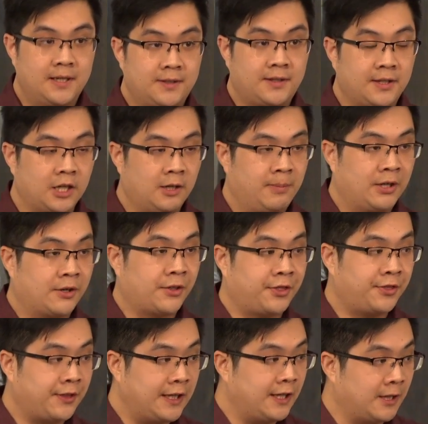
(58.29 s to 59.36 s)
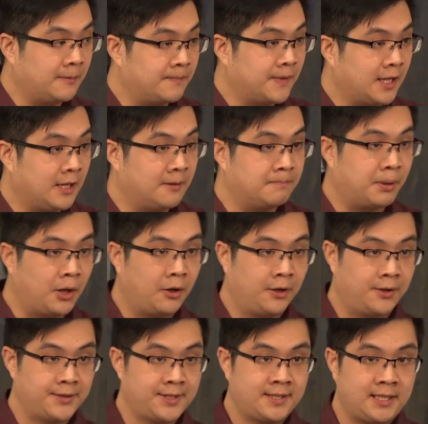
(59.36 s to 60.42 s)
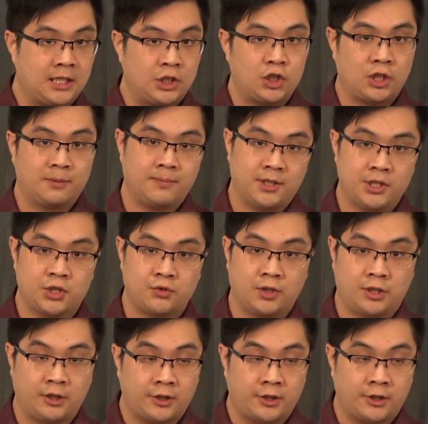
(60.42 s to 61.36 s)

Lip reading: Think about a theme in Paul's teaching ministry,